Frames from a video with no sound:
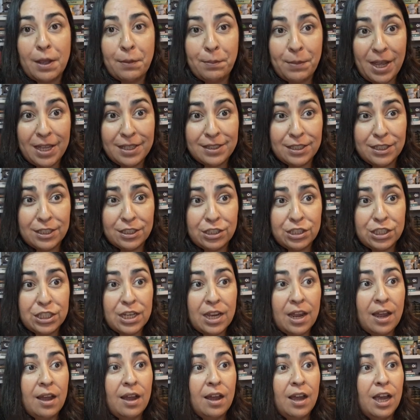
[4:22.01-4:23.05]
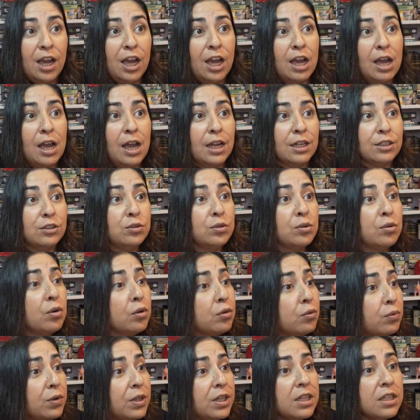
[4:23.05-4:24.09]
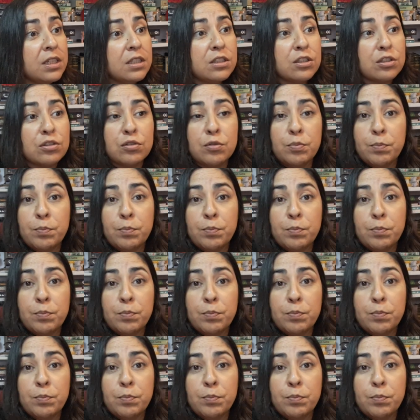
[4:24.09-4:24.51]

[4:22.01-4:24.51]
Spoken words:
a message to Goodreads,